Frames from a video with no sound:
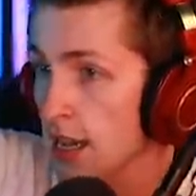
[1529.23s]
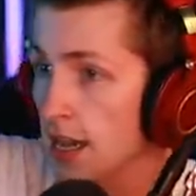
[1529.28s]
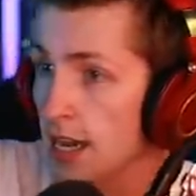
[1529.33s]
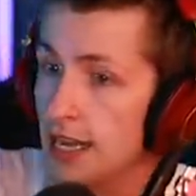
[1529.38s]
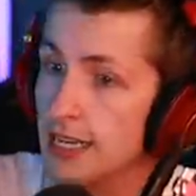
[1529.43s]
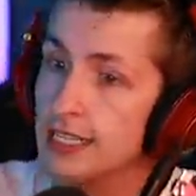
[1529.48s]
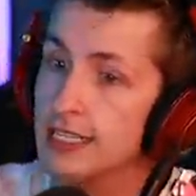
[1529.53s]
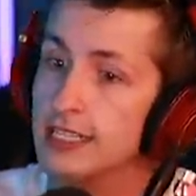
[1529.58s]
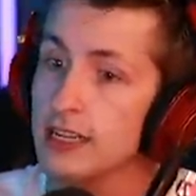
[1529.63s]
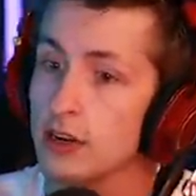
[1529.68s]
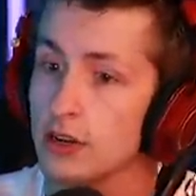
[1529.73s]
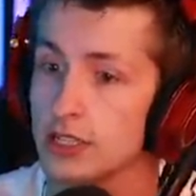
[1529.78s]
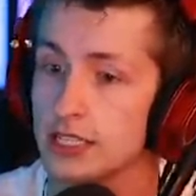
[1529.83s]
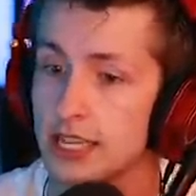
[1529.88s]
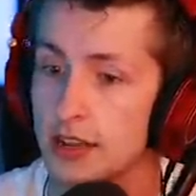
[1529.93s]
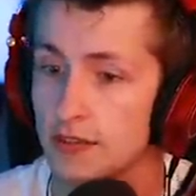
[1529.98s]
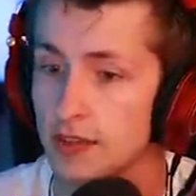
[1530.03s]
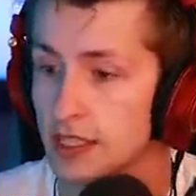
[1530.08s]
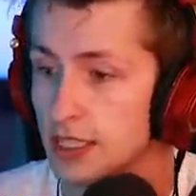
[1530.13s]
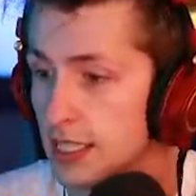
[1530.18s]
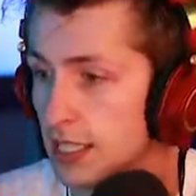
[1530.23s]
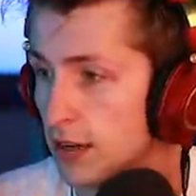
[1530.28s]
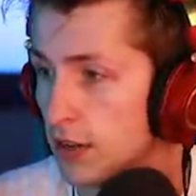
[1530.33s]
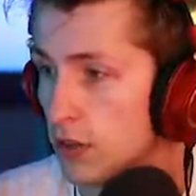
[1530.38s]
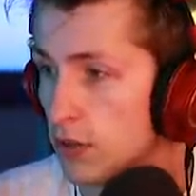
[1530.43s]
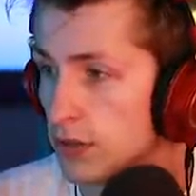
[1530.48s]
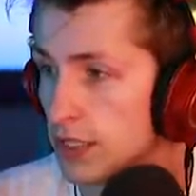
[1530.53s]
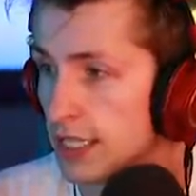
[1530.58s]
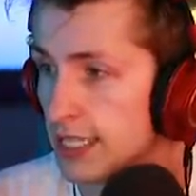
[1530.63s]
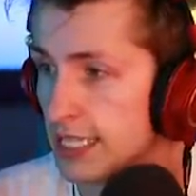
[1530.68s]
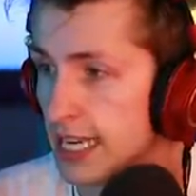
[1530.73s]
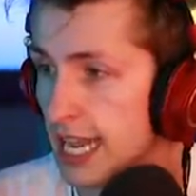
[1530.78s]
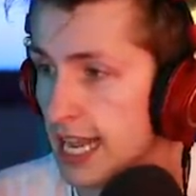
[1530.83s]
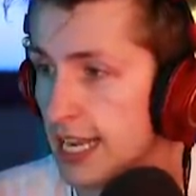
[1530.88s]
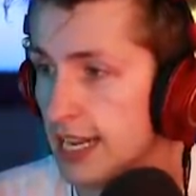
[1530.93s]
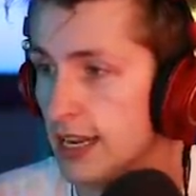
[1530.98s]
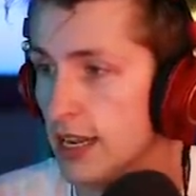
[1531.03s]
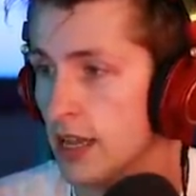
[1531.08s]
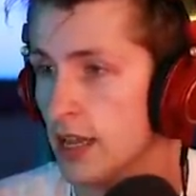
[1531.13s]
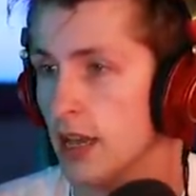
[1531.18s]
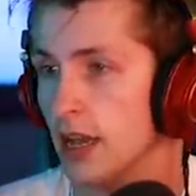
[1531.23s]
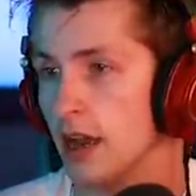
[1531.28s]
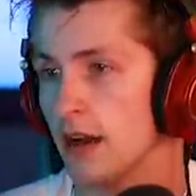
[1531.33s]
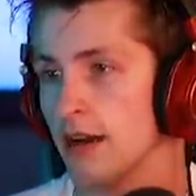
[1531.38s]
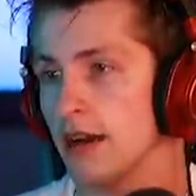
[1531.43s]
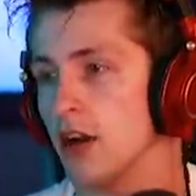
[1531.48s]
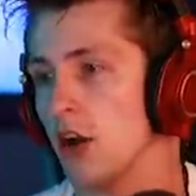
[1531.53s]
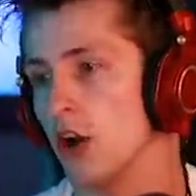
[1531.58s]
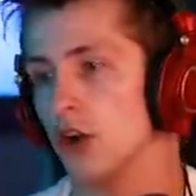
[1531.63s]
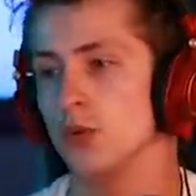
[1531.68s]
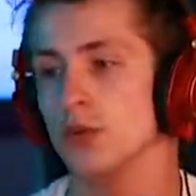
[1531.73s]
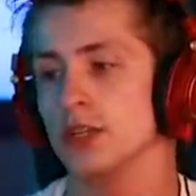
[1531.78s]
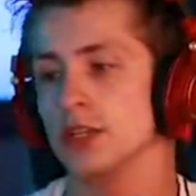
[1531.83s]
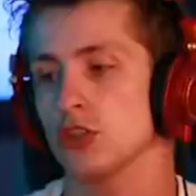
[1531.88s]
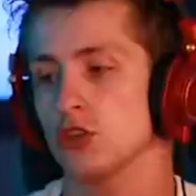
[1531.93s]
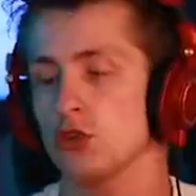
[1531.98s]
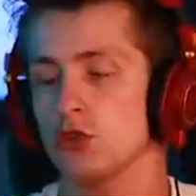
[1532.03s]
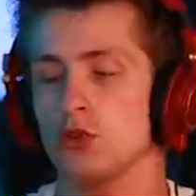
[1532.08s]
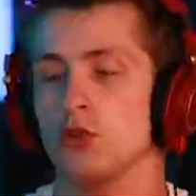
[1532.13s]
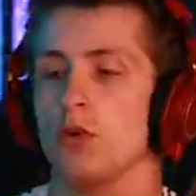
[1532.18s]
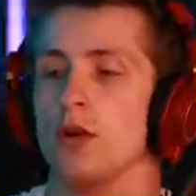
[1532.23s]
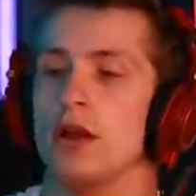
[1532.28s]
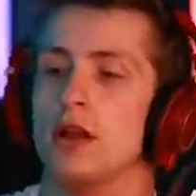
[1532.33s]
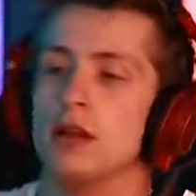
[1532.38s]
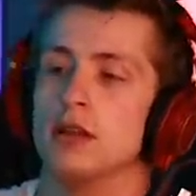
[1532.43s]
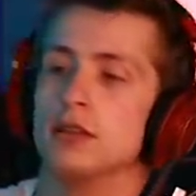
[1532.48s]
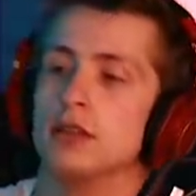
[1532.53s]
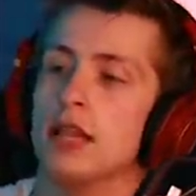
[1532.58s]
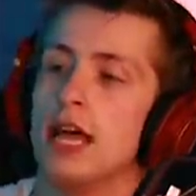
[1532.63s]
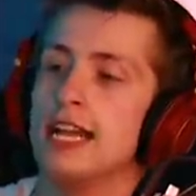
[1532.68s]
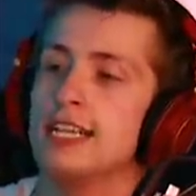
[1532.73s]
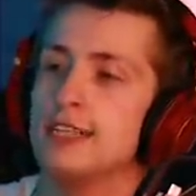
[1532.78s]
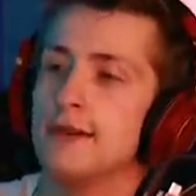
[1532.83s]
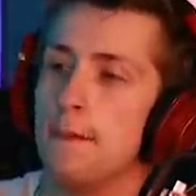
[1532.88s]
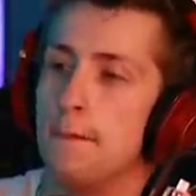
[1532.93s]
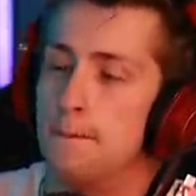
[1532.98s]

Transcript: a, or 17 of those a day. All right, Hardwin's crew. Let's